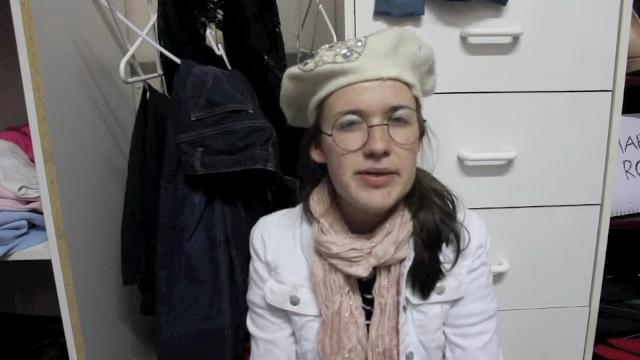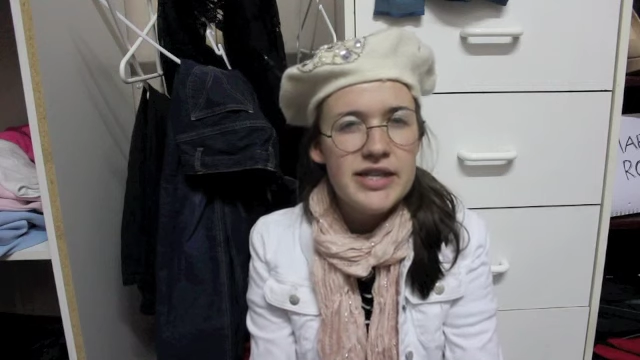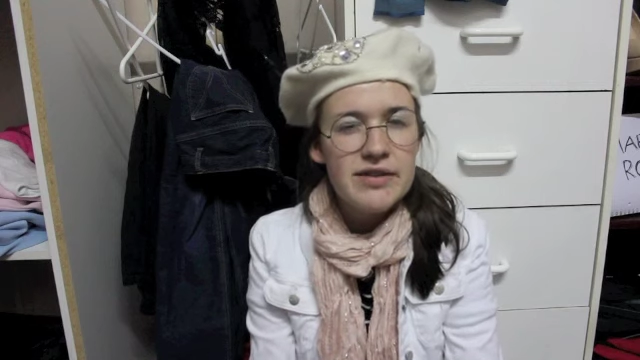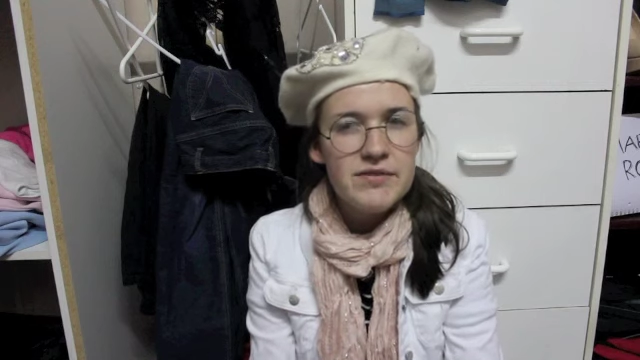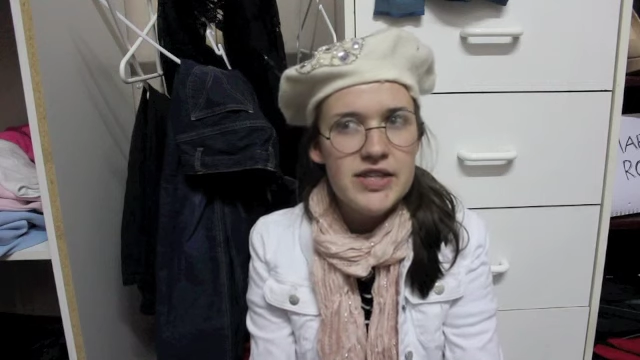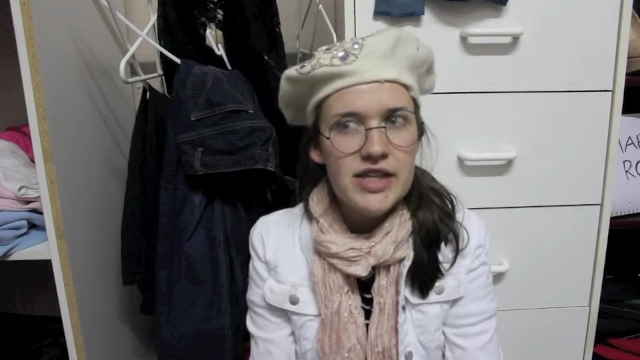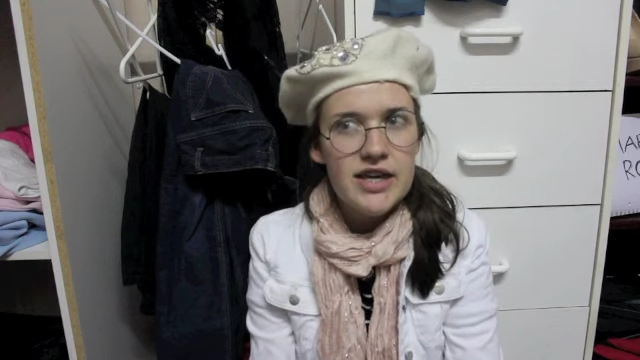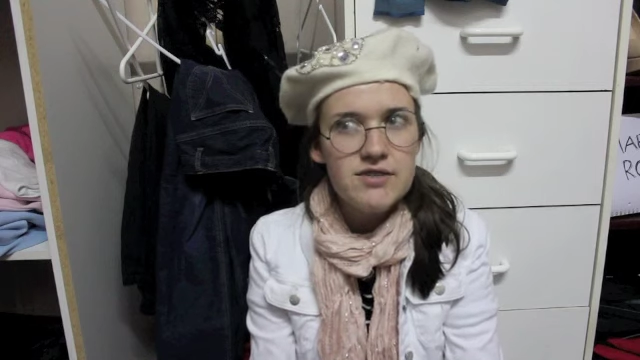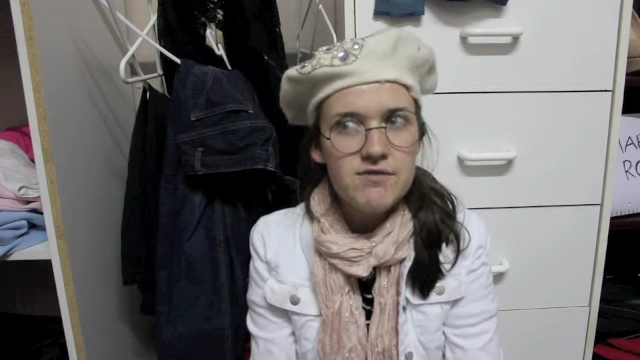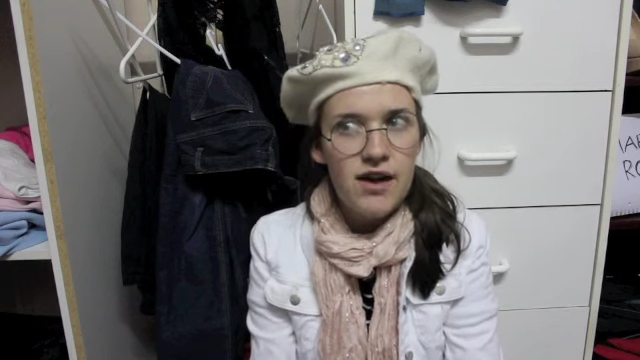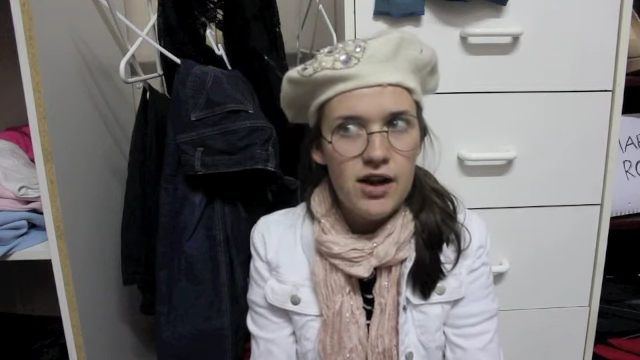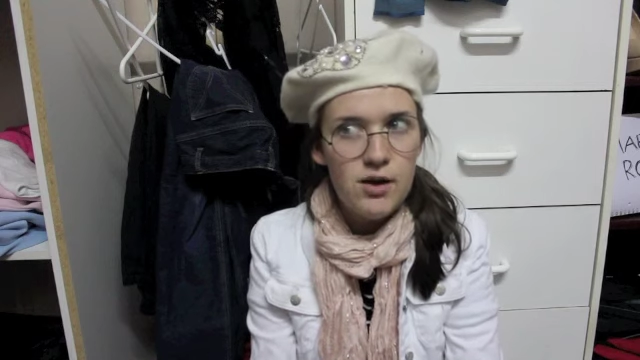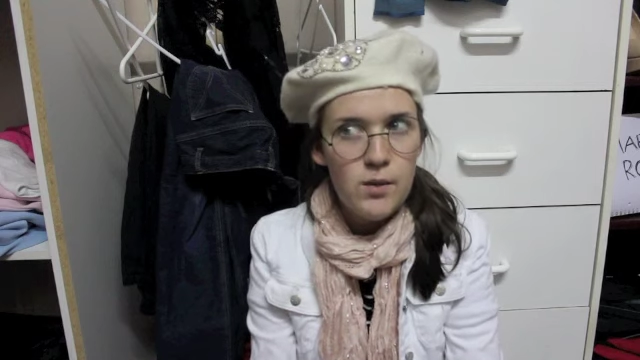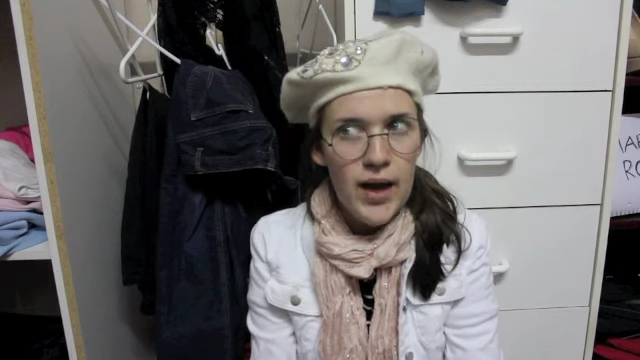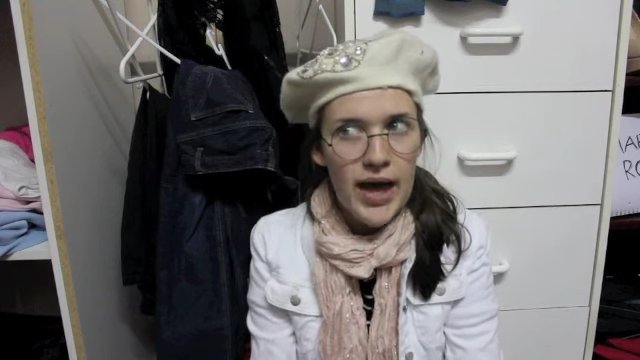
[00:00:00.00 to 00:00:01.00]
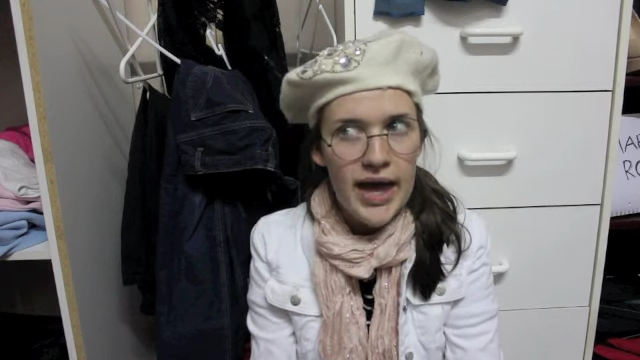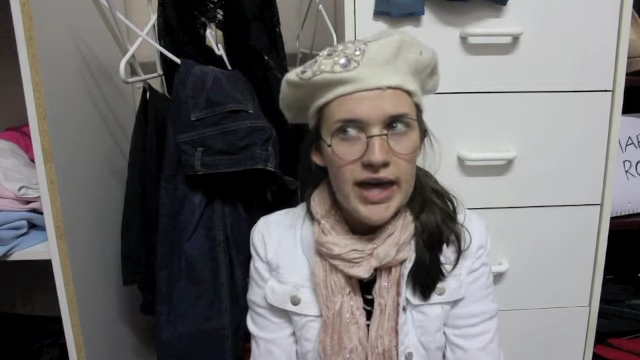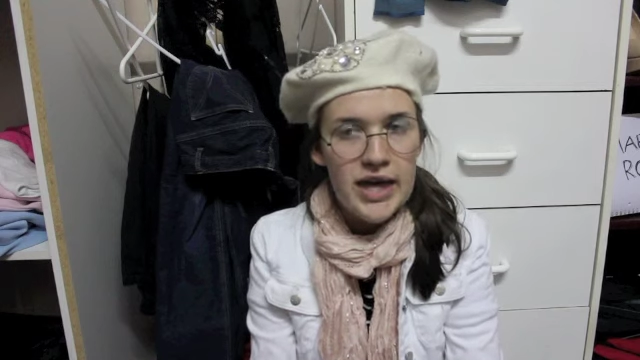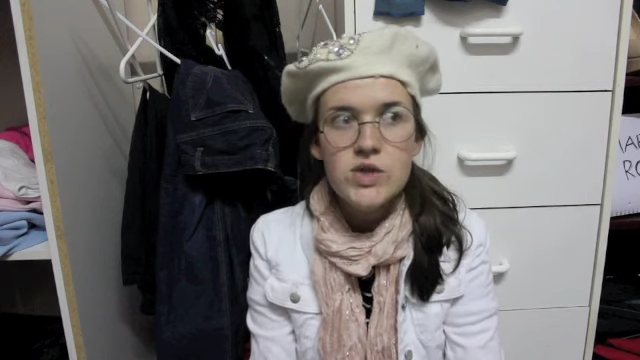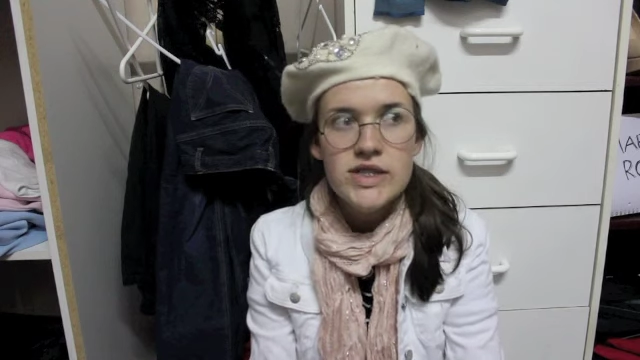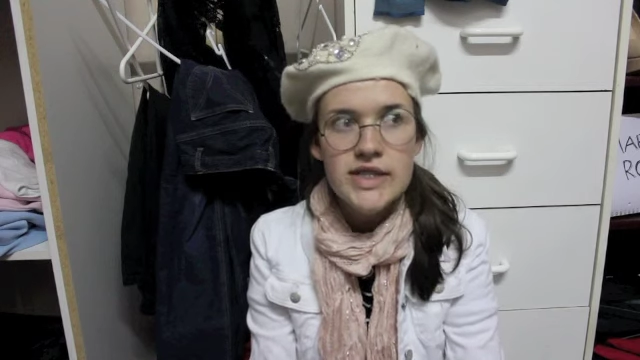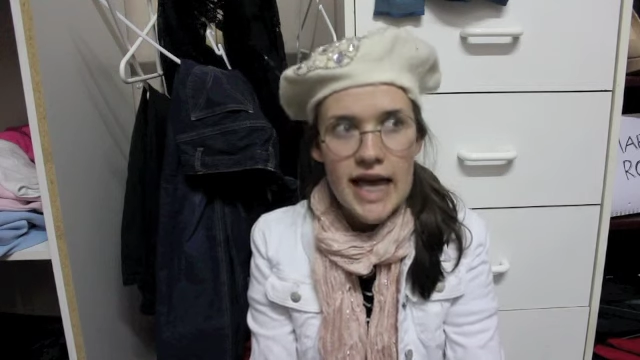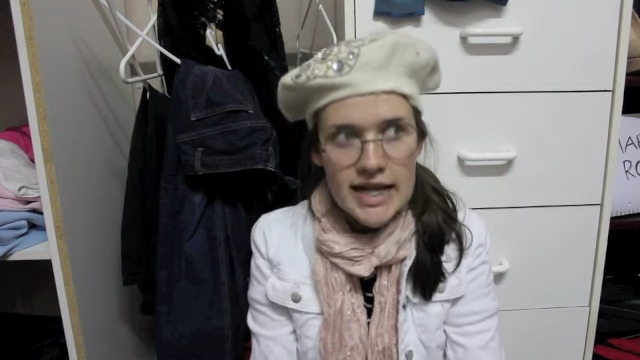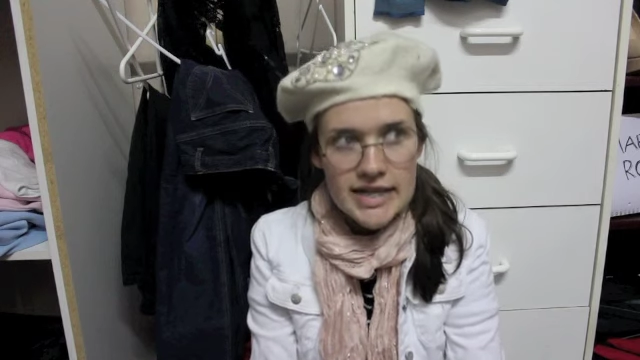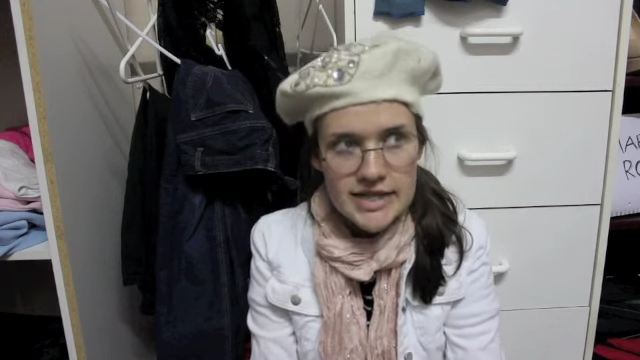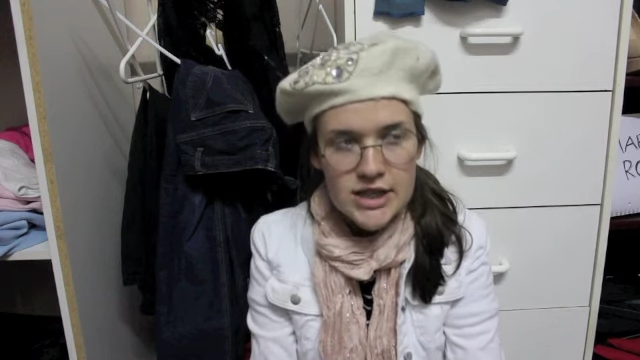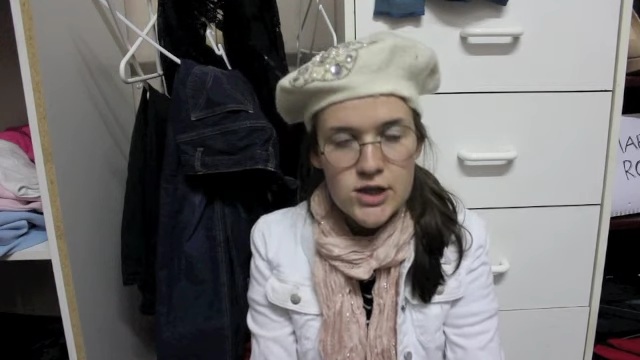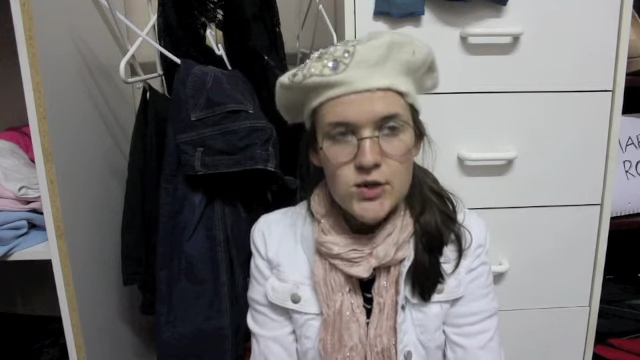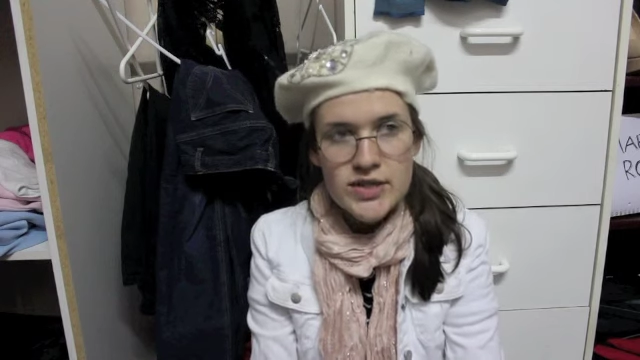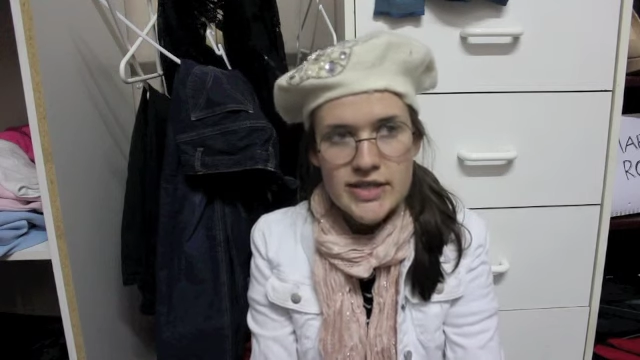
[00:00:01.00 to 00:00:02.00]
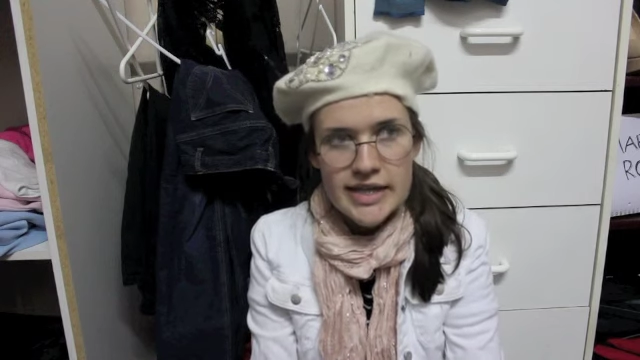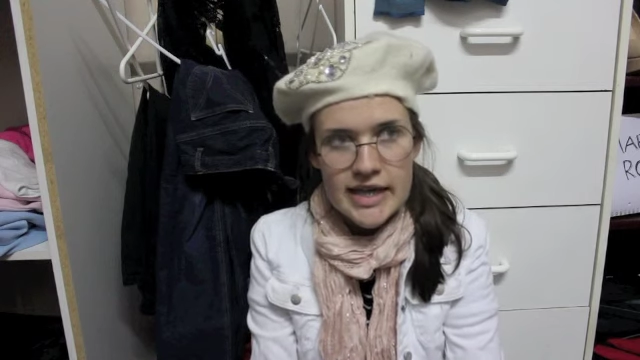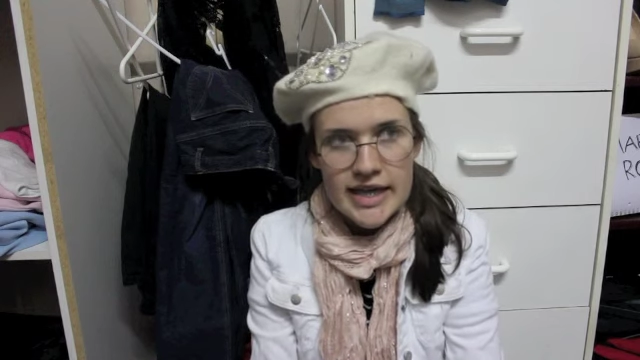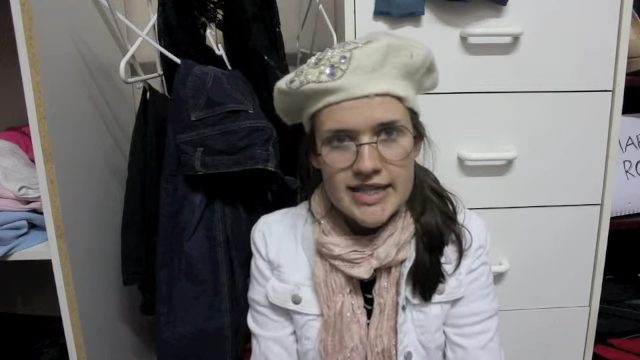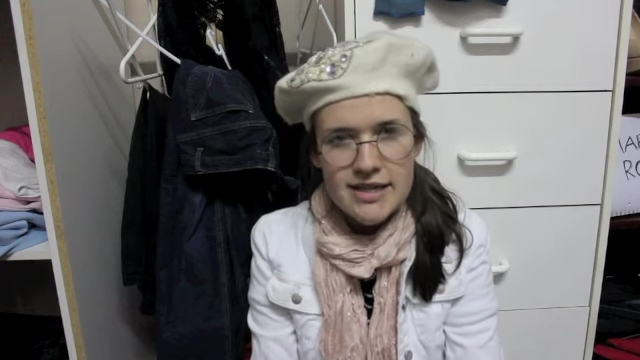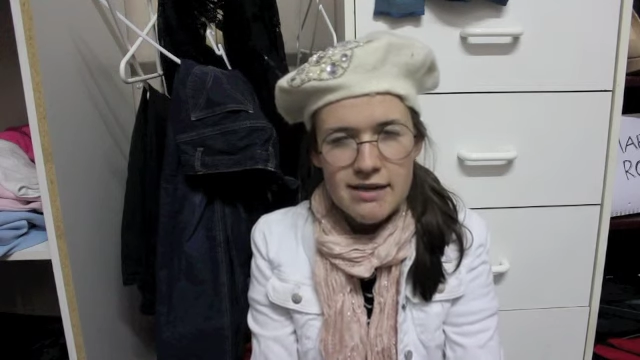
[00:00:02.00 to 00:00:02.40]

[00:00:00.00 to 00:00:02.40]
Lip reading: be living like far away, dancing or singing,